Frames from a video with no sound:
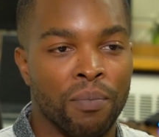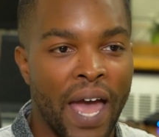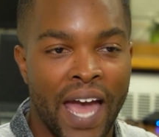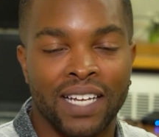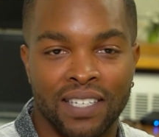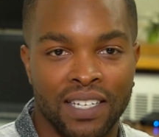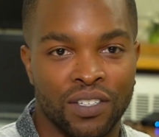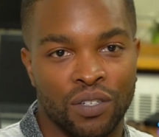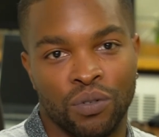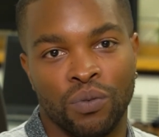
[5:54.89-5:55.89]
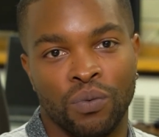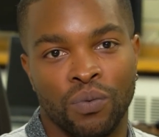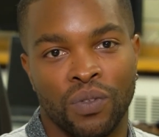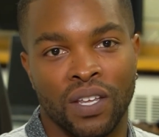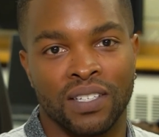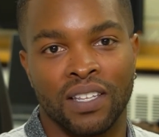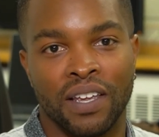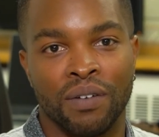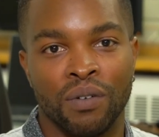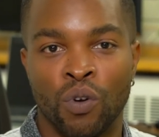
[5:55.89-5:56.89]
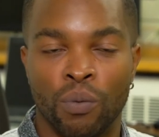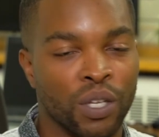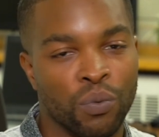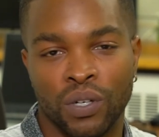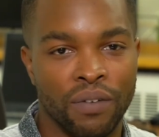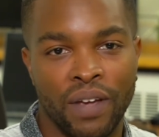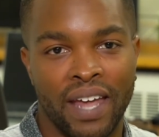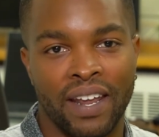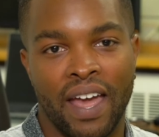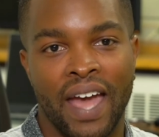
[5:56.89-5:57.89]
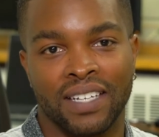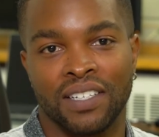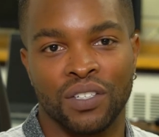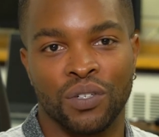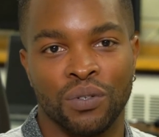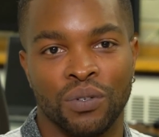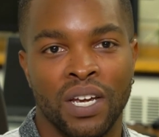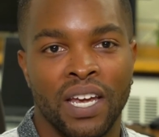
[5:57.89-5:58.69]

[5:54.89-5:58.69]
access to things that they normally wouldn't have had access to,